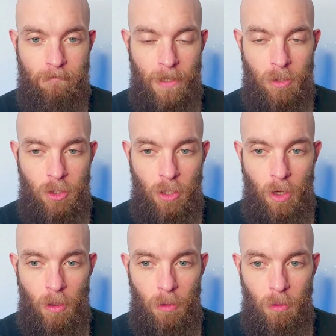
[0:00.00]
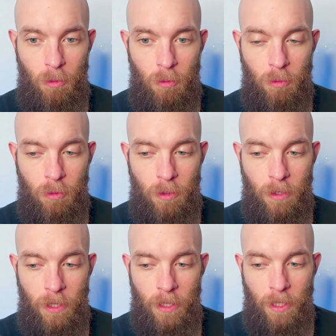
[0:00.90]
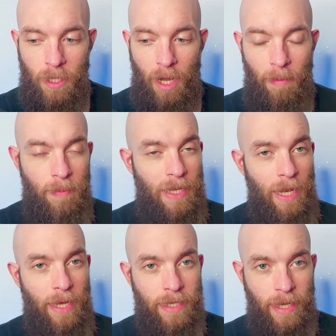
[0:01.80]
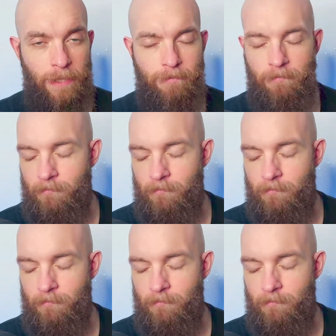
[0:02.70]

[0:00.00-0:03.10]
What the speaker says: So I'm a bit late again.